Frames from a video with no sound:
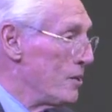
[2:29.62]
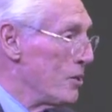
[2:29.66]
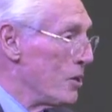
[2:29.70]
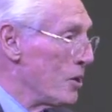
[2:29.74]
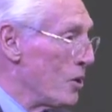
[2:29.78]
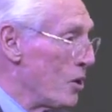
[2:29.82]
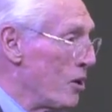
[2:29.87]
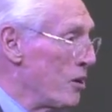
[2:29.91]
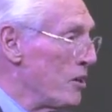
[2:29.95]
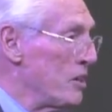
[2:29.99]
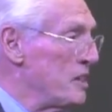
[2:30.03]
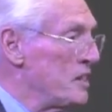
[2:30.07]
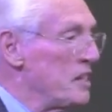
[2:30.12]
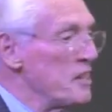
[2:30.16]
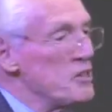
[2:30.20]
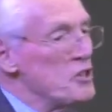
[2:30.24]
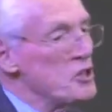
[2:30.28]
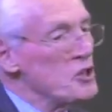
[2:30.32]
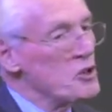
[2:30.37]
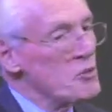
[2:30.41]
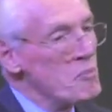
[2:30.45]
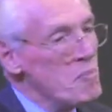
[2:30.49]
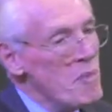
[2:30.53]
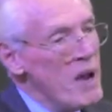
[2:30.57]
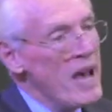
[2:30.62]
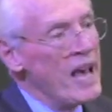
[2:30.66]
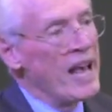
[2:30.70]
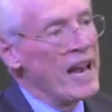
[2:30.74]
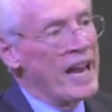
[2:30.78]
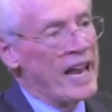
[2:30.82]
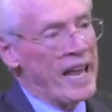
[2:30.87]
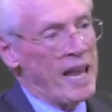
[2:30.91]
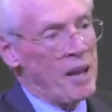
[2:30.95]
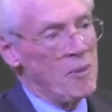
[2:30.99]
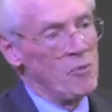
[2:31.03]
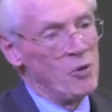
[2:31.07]
Learn to
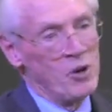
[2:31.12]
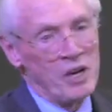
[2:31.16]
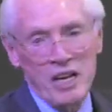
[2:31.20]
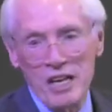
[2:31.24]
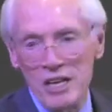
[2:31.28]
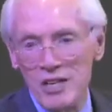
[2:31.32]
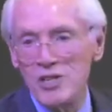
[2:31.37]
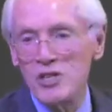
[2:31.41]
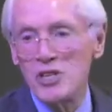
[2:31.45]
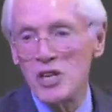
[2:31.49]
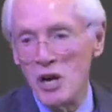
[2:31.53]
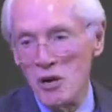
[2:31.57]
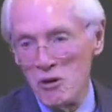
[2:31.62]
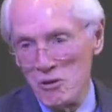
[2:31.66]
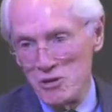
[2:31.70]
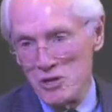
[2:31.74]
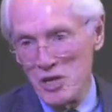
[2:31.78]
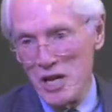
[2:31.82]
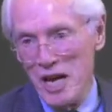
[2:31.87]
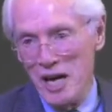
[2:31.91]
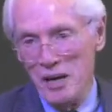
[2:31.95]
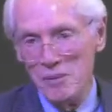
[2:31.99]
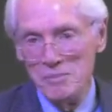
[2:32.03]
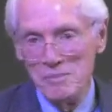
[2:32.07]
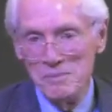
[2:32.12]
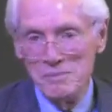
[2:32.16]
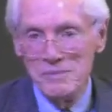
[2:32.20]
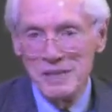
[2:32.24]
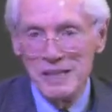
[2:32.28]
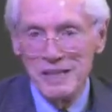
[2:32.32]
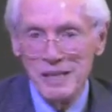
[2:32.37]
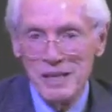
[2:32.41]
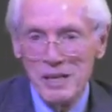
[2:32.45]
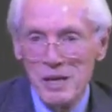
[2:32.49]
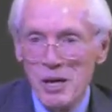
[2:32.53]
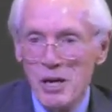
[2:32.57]
smell him when he shows up.
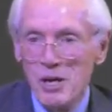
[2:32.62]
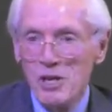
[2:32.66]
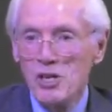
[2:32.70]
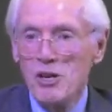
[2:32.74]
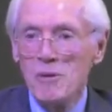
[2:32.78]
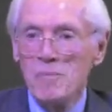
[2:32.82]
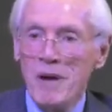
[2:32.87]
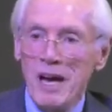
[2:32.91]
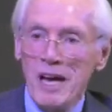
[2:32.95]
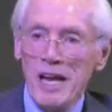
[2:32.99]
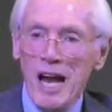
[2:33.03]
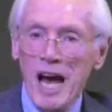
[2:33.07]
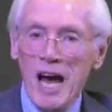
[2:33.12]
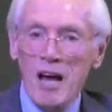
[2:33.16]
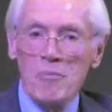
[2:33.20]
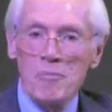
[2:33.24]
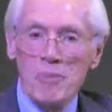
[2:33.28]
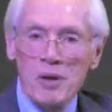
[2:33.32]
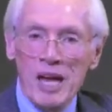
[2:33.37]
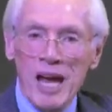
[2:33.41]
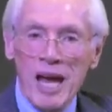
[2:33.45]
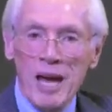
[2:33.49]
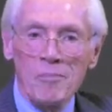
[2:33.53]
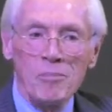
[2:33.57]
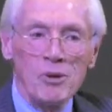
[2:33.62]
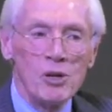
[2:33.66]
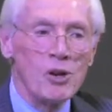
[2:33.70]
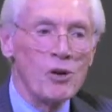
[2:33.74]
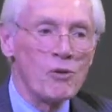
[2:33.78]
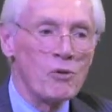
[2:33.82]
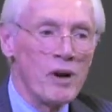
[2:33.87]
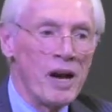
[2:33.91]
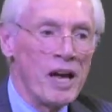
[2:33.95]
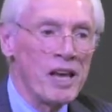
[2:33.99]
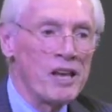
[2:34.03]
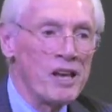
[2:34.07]
You may not be able to
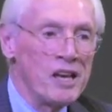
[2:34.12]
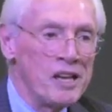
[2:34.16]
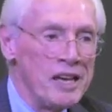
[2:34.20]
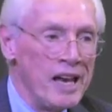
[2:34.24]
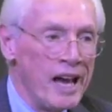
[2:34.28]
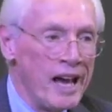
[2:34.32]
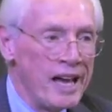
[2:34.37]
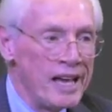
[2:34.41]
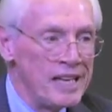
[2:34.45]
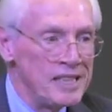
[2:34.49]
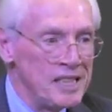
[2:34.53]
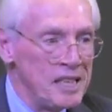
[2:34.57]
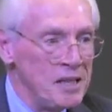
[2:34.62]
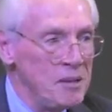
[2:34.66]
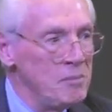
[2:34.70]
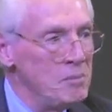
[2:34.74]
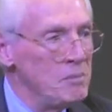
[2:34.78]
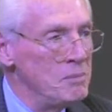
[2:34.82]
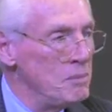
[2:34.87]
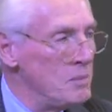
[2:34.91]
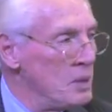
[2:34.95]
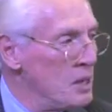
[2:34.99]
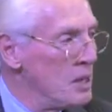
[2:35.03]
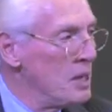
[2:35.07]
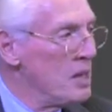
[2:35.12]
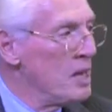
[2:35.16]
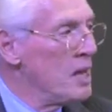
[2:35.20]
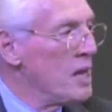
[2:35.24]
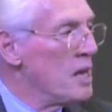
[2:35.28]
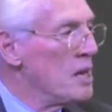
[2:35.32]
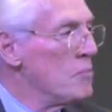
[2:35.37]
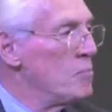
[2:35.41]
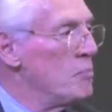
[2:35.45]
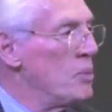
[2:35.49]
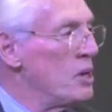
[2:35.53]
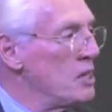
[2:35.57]
recognize him,
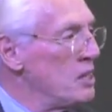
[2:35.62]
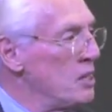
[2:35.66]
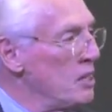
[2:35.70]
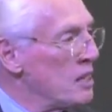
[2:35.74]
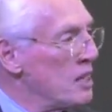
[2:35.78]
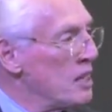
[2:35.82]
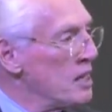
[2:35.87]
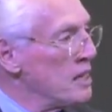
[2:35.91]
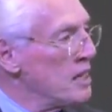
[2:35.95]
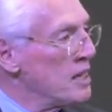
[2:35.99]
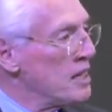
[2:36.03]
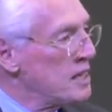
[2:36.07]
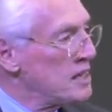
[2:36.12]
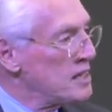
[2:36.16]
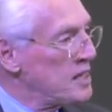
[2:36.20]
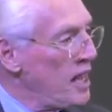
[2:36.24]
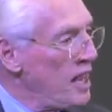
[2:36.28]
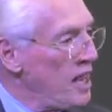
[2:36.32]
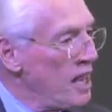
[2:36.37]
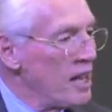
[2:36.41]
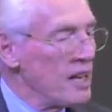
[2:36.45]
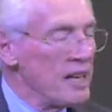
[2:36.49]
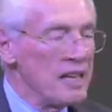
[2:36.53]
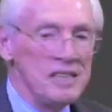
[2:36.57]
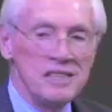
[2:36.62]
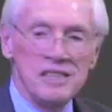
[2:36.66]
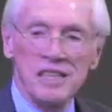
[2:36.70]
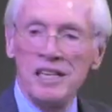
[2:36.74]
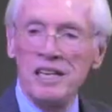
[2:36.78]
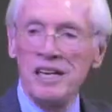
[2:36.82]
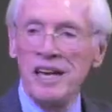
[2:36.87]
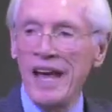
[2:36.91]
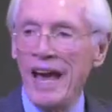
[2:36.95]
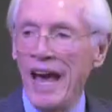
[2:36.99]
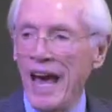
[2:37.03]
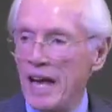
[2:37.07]
but you can tell he's
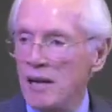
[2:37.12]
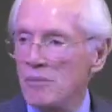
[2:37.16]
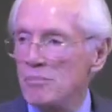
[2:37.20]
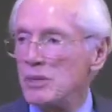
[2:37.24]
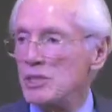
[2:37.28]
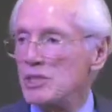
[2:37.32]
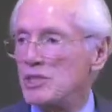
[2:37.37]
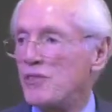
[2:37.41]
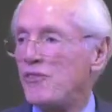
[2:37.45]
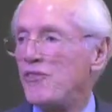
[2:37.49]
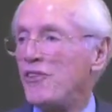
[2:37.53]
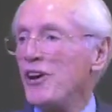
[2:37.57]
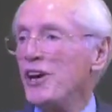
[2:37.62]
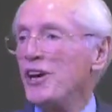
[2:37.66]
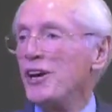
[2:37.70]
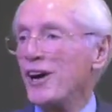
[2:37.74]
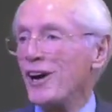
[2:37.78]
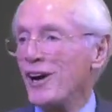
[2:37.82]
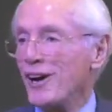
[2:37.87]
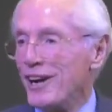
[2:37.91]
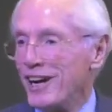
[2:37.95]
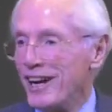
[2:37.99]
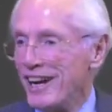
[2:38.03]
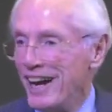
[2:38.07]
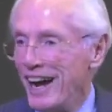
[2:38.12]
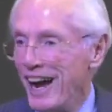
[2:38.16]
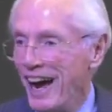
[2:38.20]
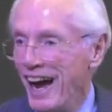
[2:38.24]
in the atmosphere.